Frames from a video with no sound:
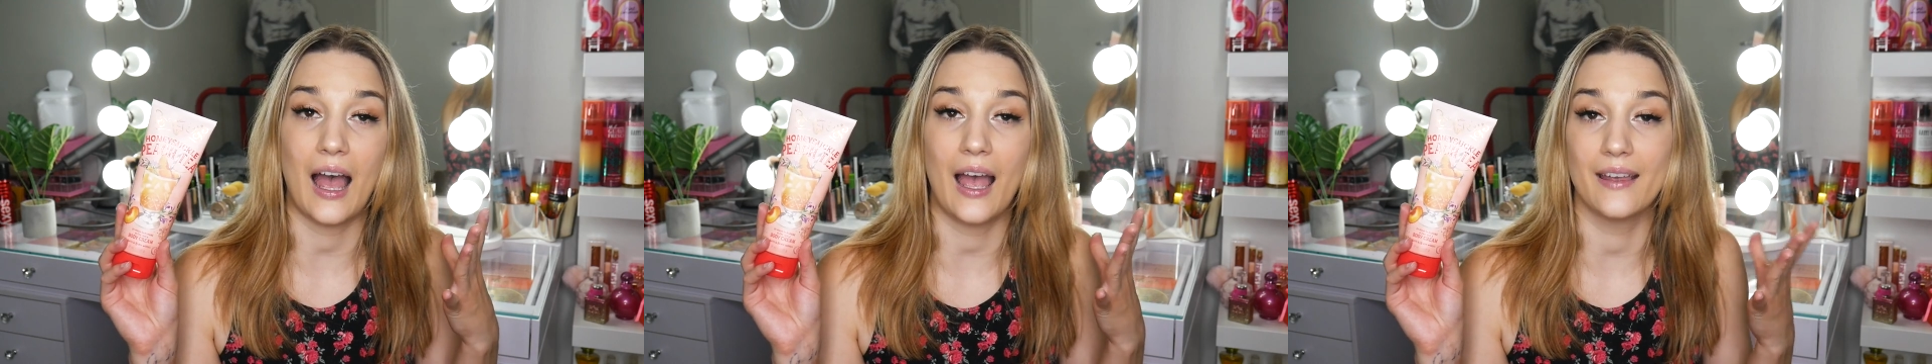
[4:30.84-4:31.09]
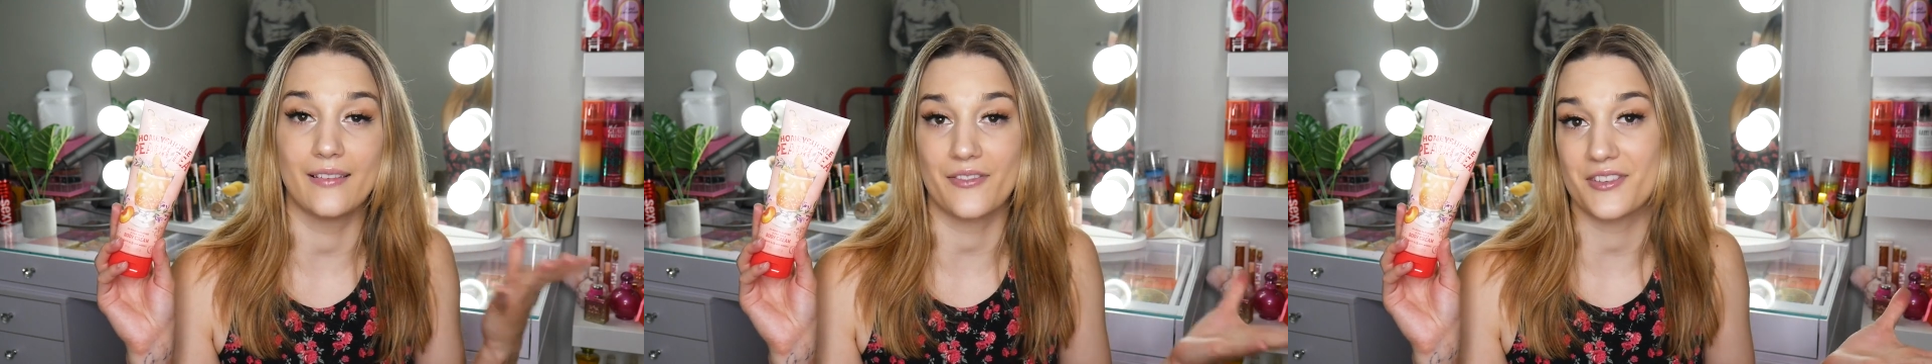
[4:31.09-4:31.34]

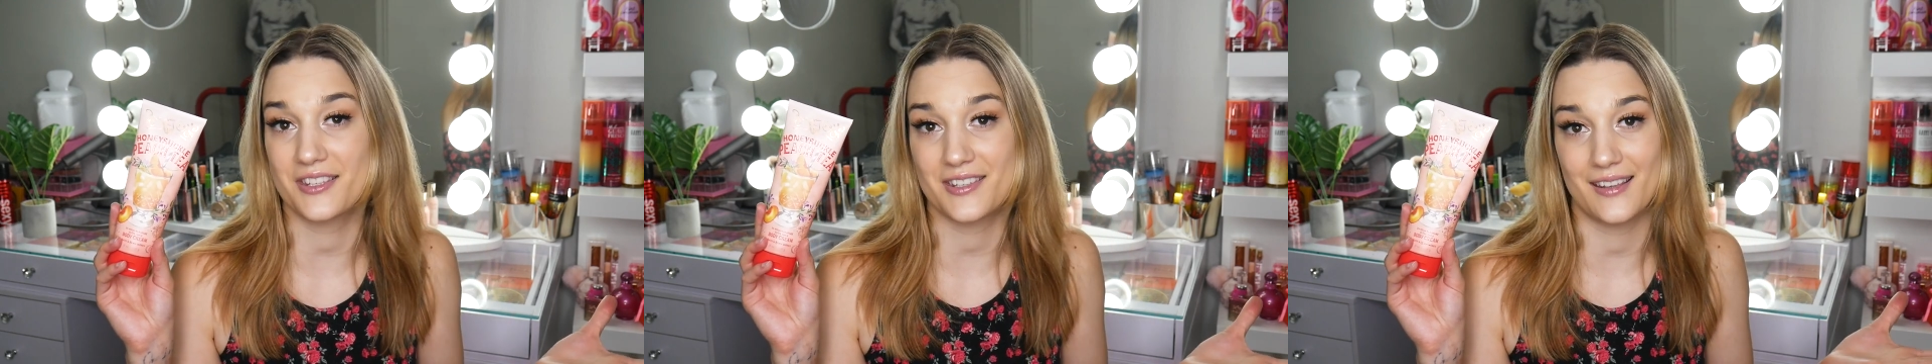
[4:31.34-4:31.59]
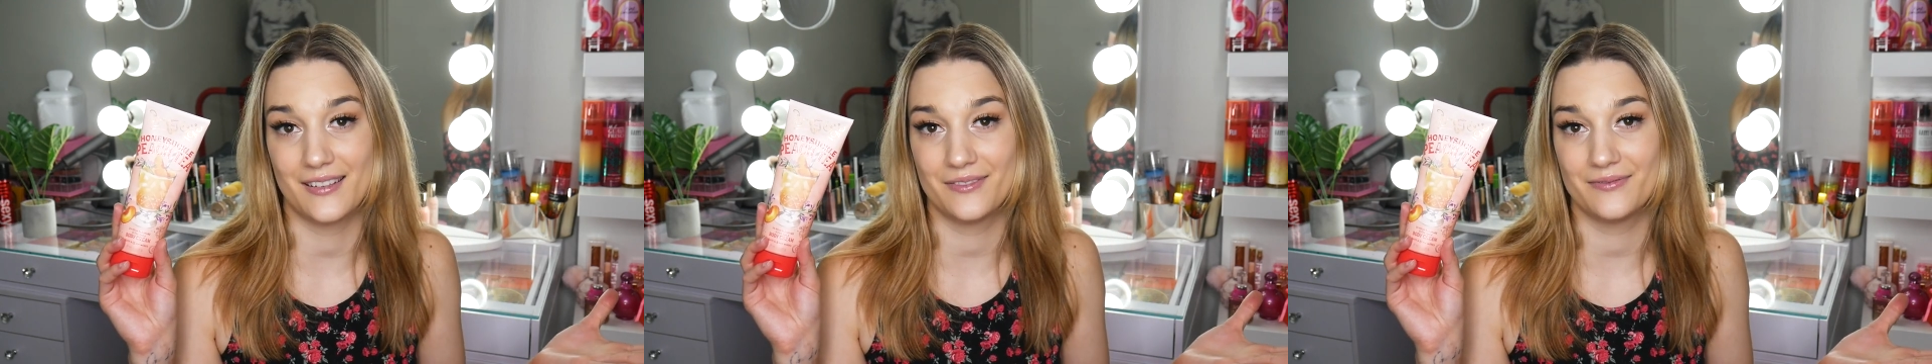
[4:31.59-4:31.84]
I love this
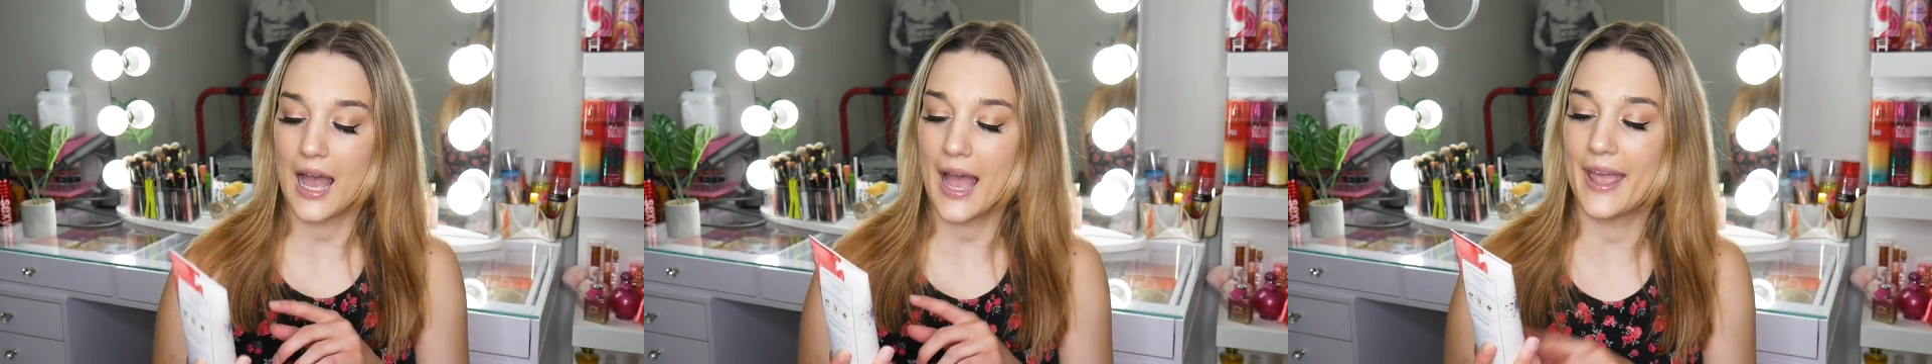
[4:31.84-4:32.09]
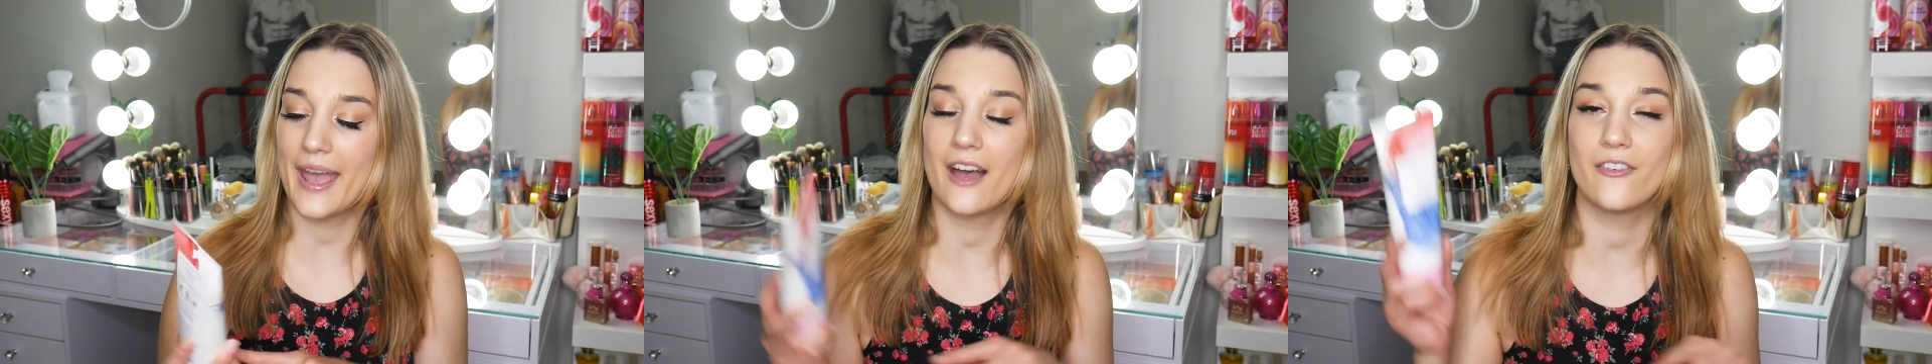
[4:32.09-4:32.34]
scent.
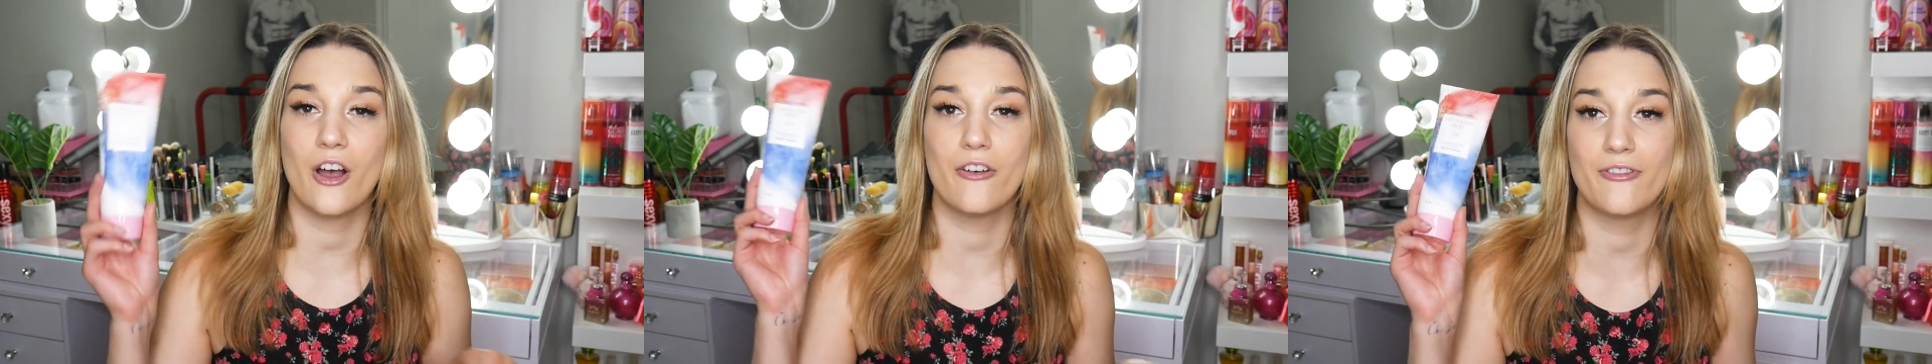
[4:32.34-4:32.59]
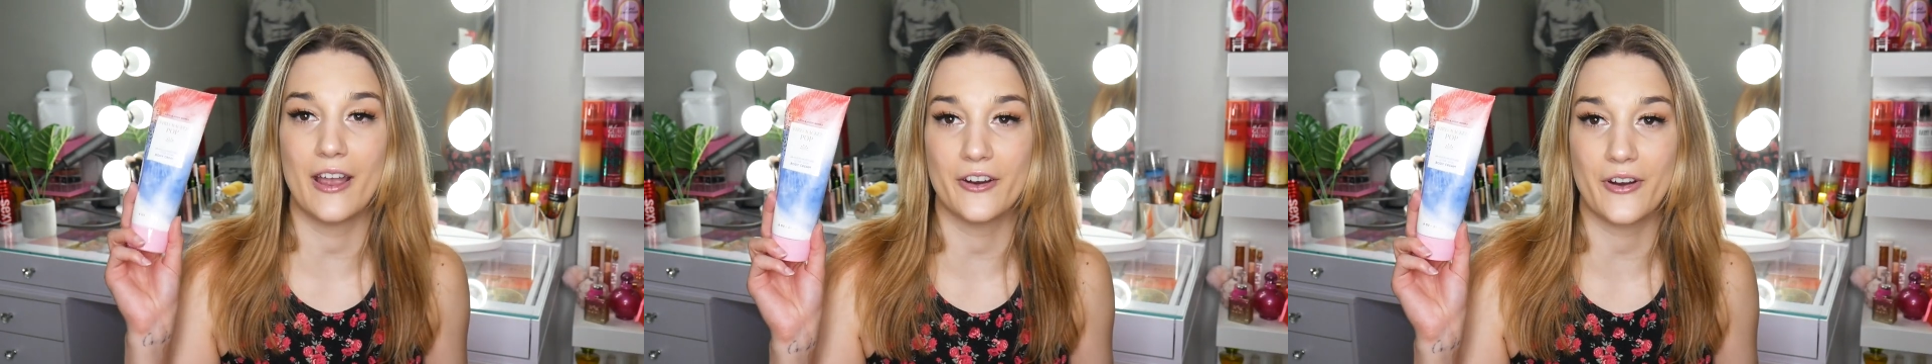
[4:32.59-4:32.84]
I have a
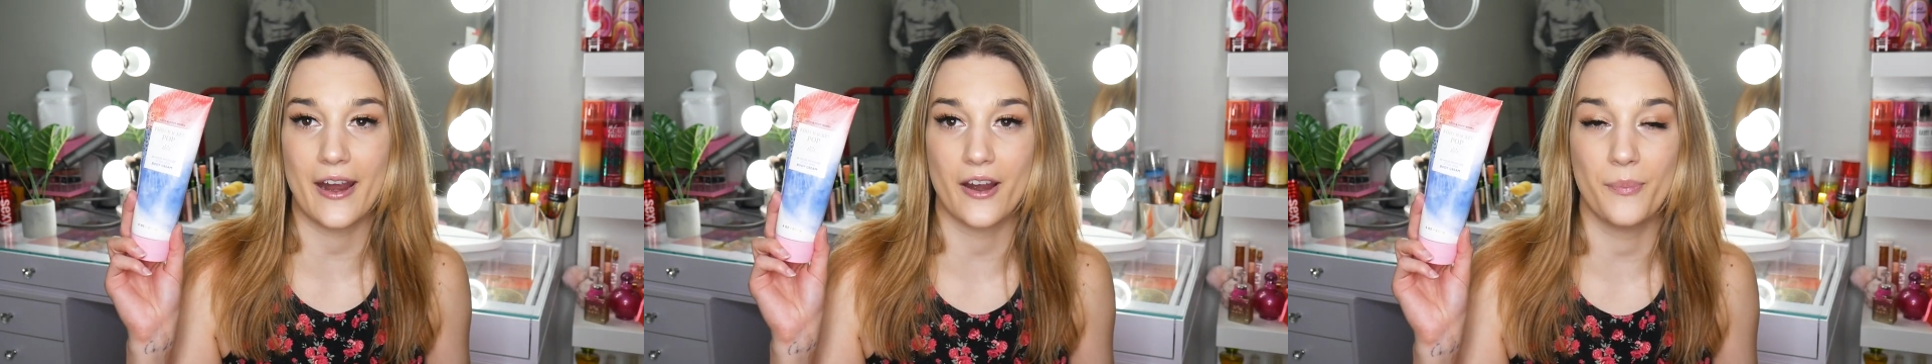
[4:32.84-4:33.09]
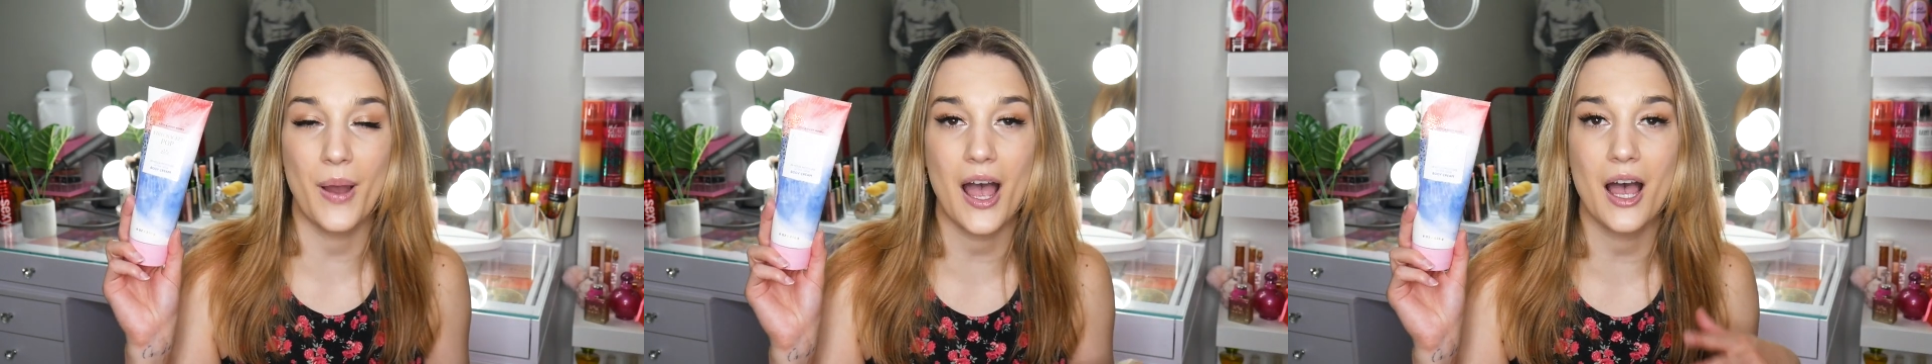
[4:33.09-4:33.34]

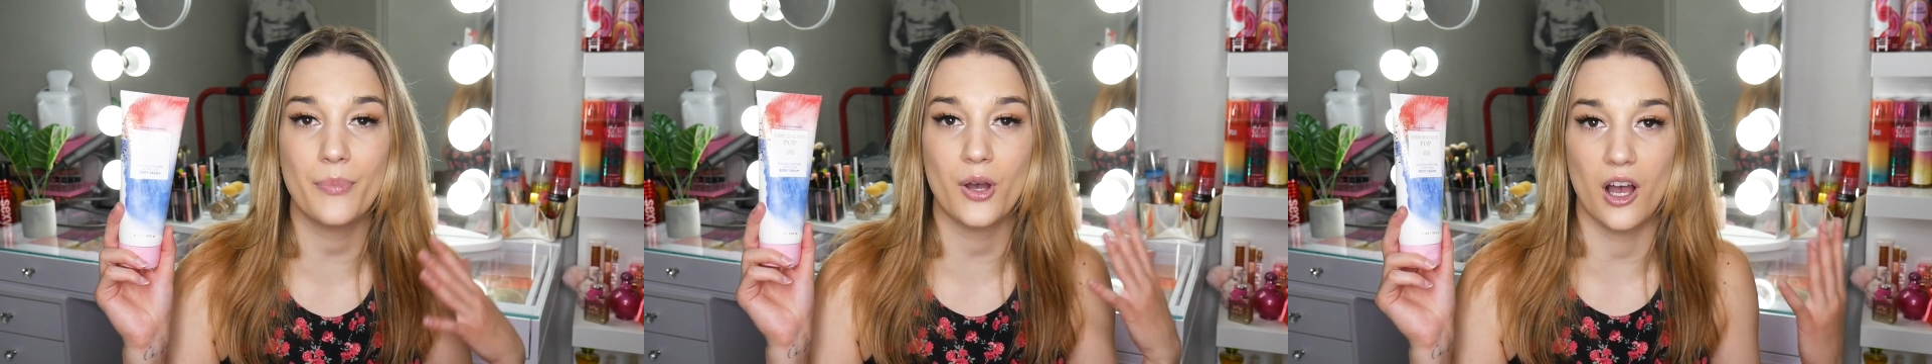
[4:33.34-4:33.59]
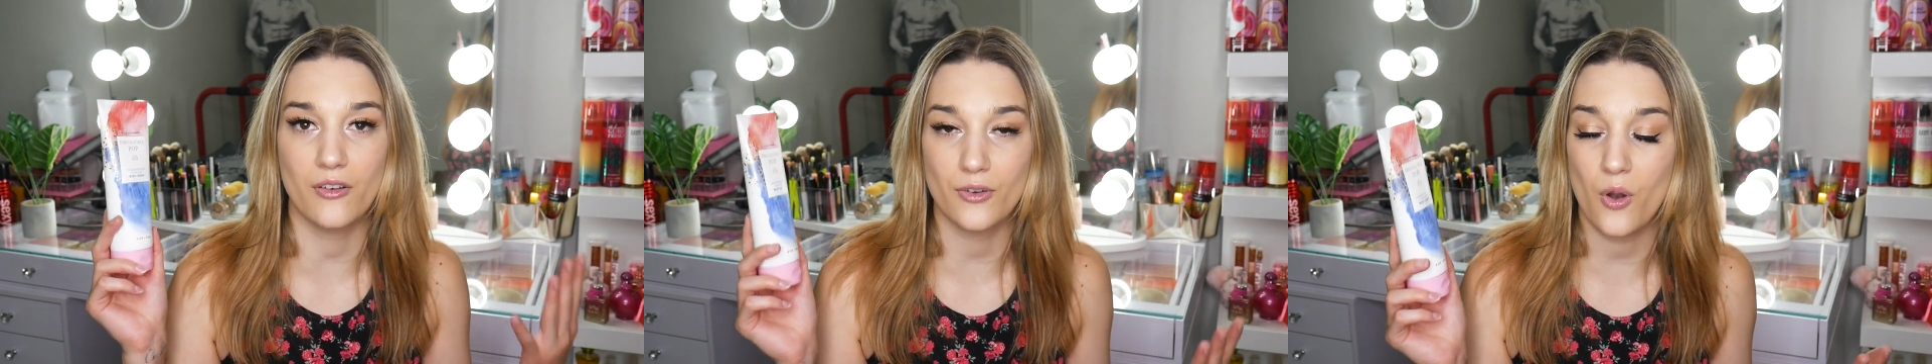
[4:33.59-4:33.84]
Firecracker Pop,
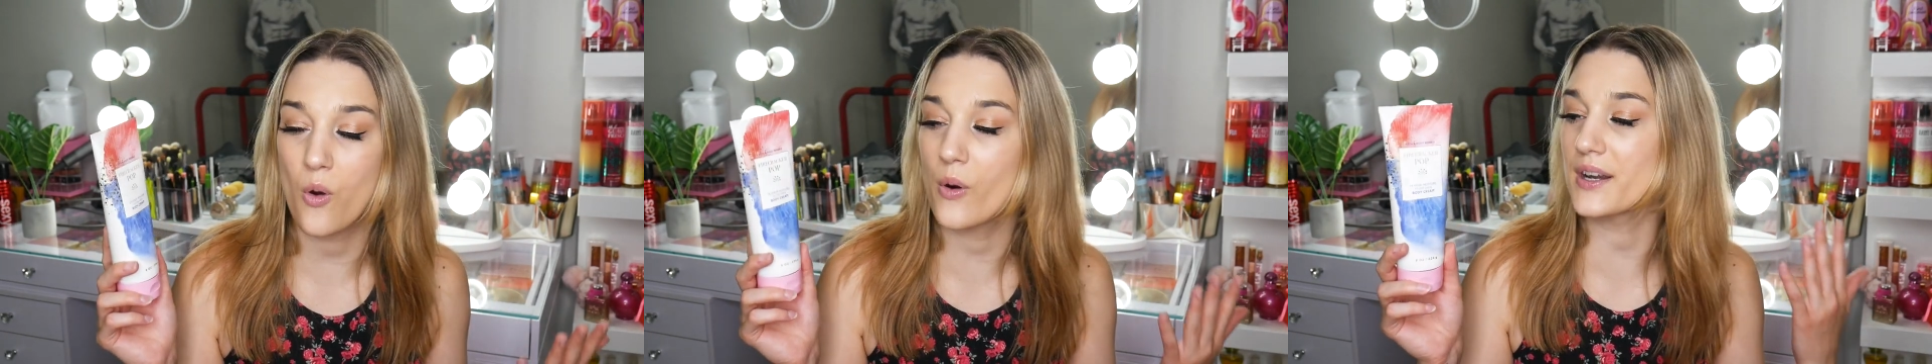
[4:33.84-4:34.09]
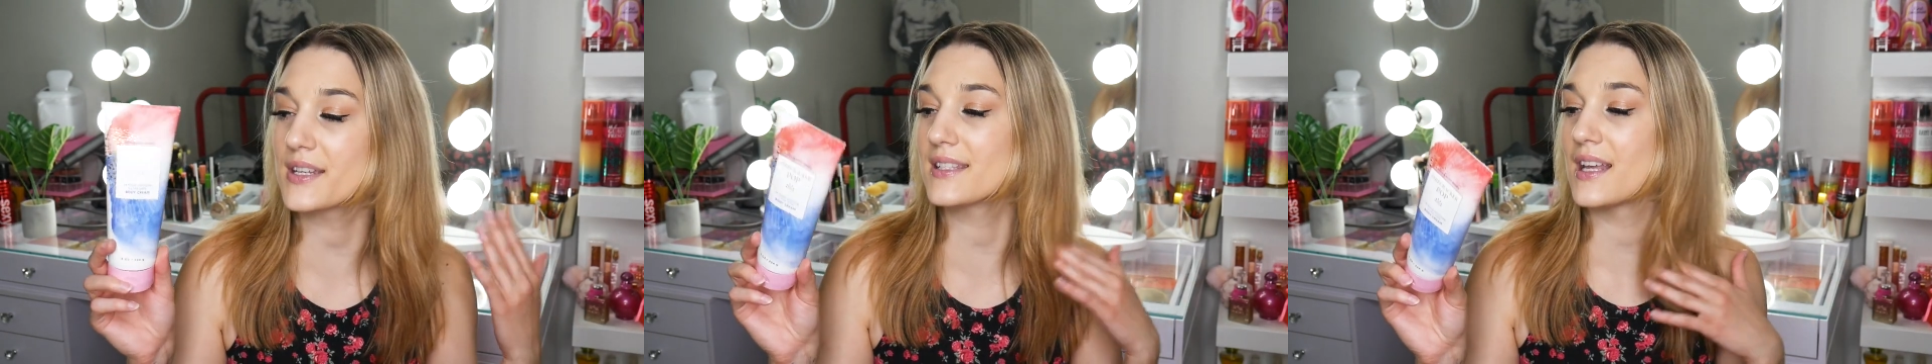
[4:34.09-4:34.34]
of
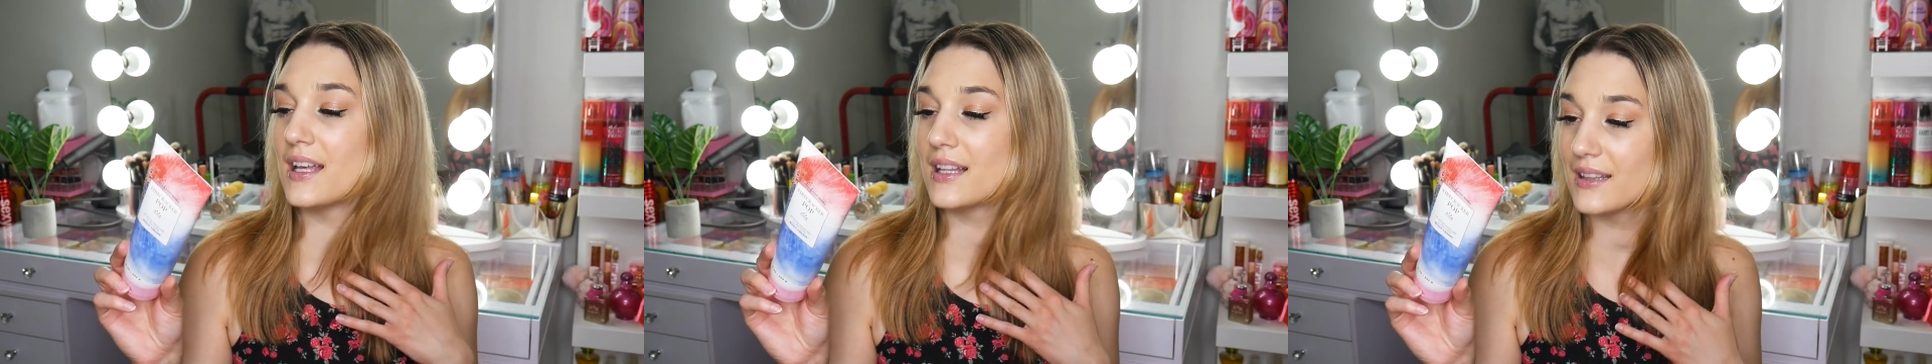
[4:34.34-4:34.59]
course.